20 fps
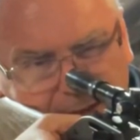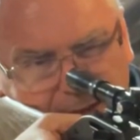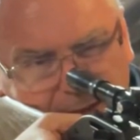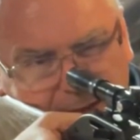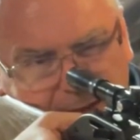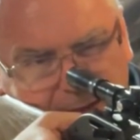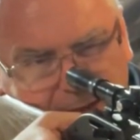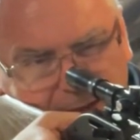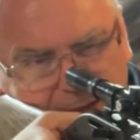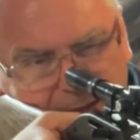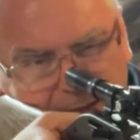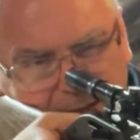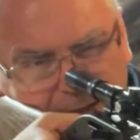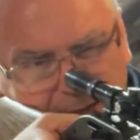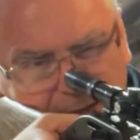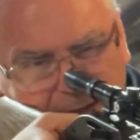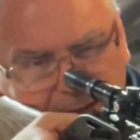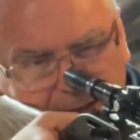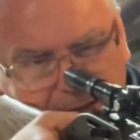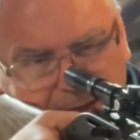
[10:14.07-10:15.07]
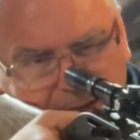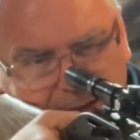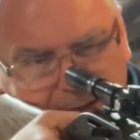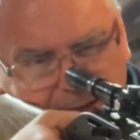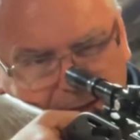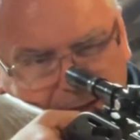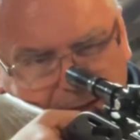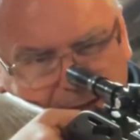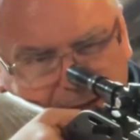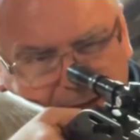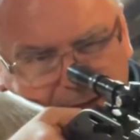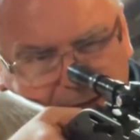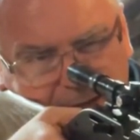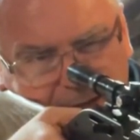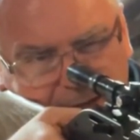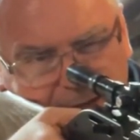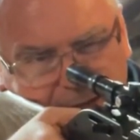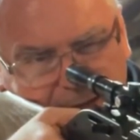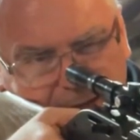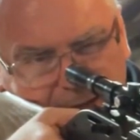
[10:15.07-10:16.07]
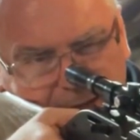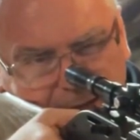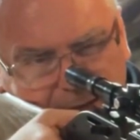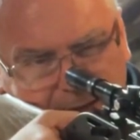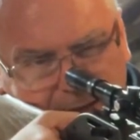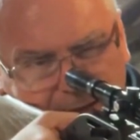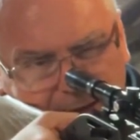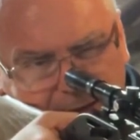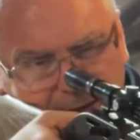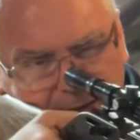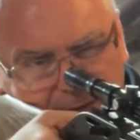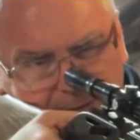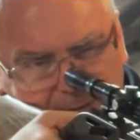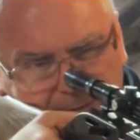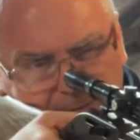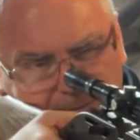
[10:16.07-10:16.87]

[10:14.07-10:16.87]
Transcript: (no one is talking)